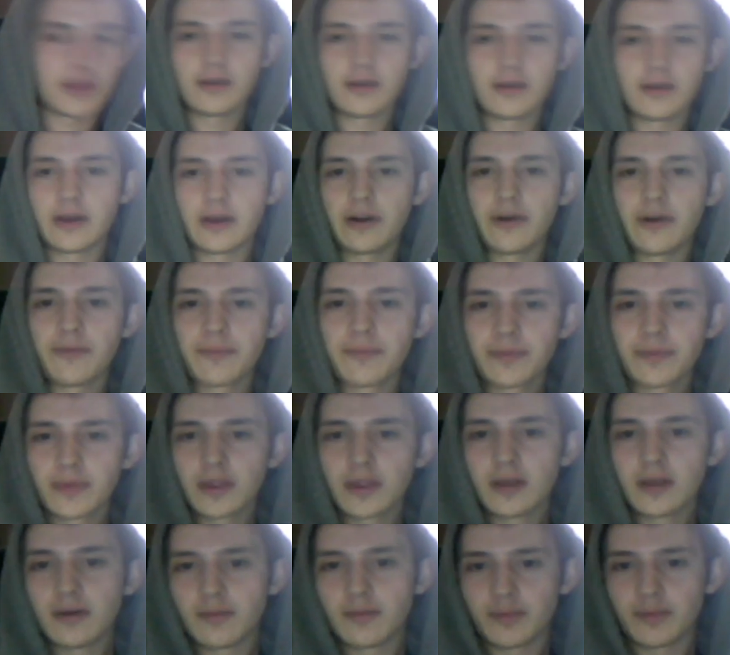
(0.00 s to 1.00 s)
I don't
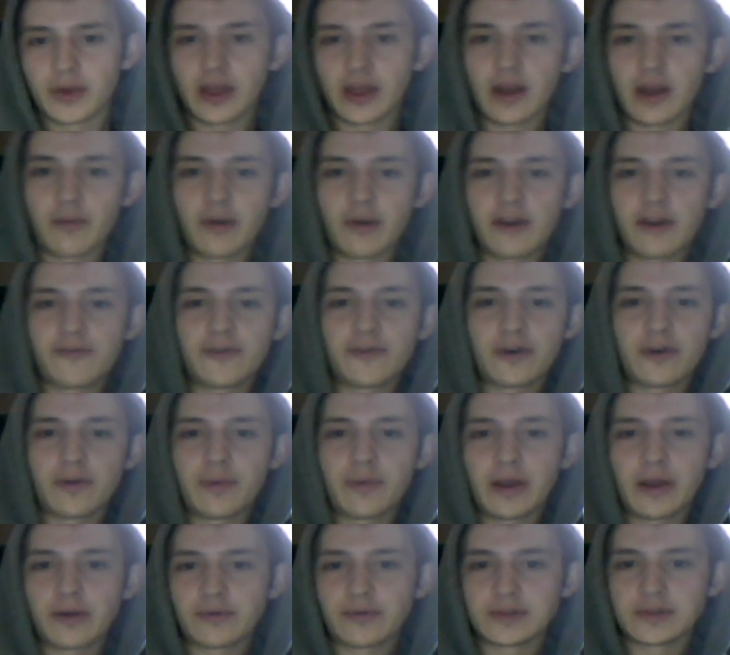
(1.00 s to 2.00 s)
know. But yeah, I'm ready for
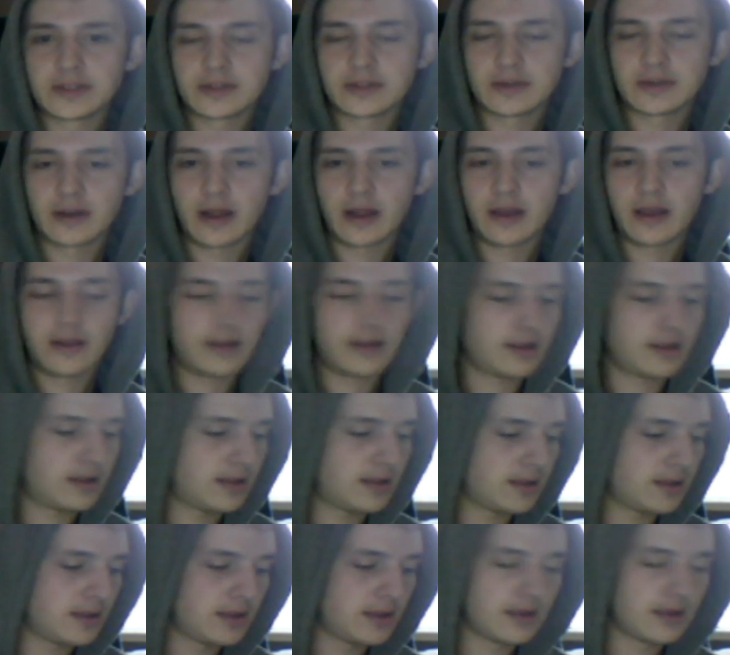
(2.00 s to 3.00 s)
Penguins tonight.
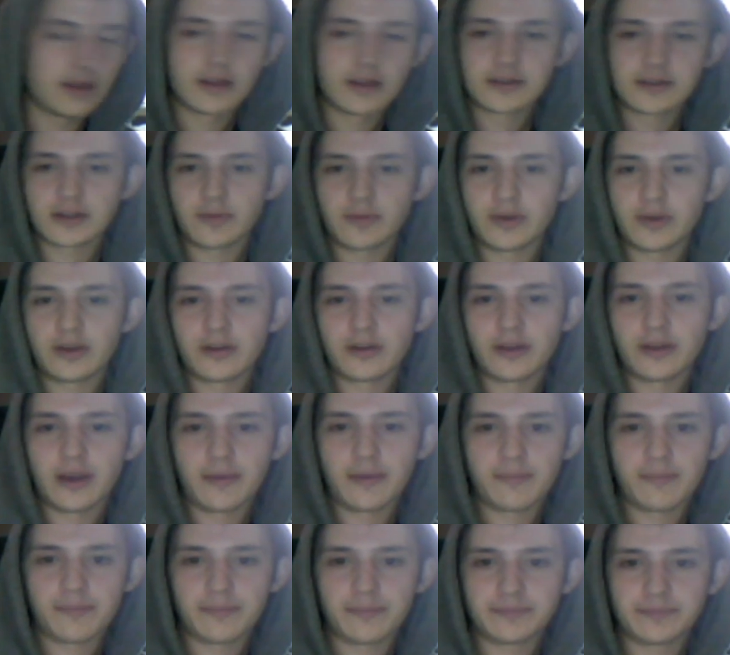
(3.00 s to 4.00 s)
It's going to be a good game.